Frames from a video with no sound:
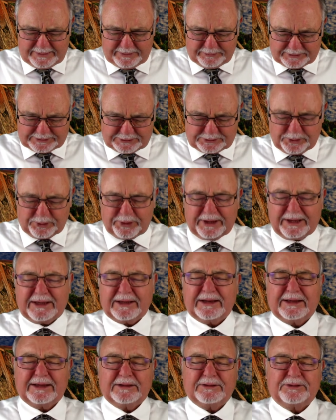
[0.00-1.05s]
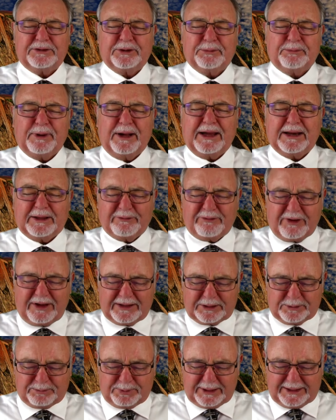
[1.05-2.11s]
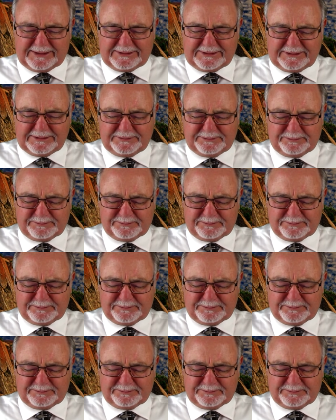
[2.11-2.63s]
Restore healing into your body, Father, please.